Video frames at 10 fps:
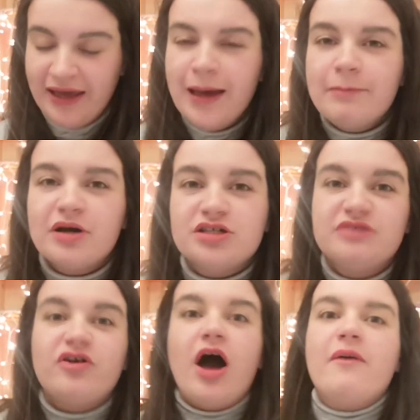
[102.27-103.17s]
because you've
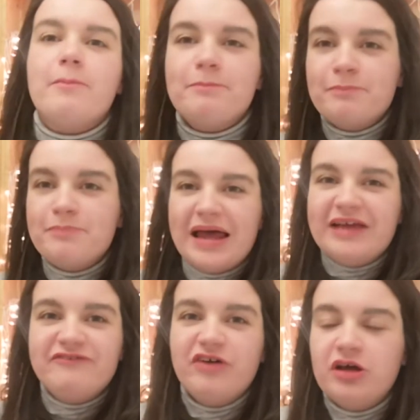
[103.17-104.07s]
got a belly
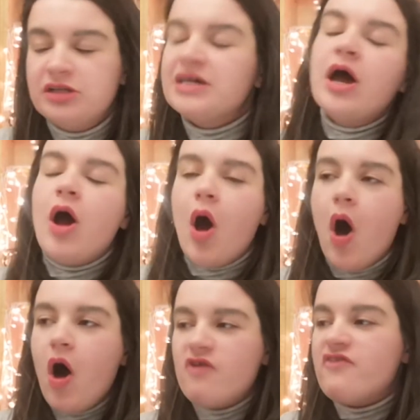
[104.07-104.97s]
filled
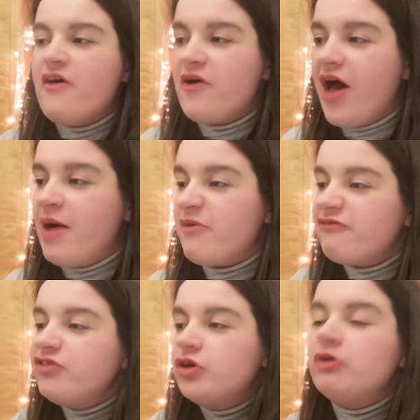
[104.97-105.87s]
of
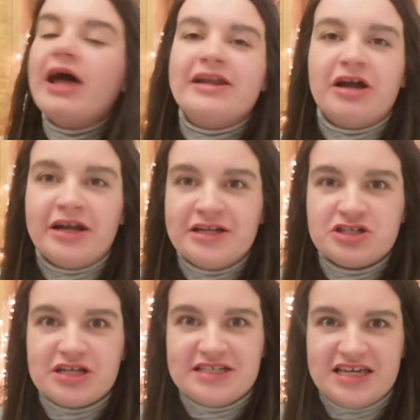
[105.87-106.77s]
fuel and energy
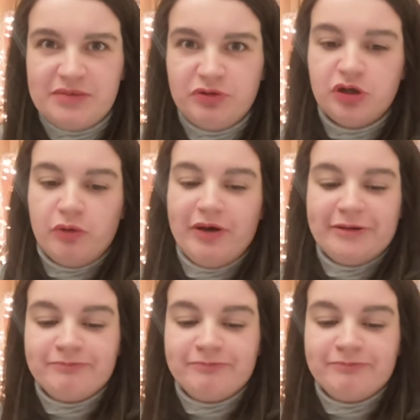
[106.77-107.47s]
to keep you going.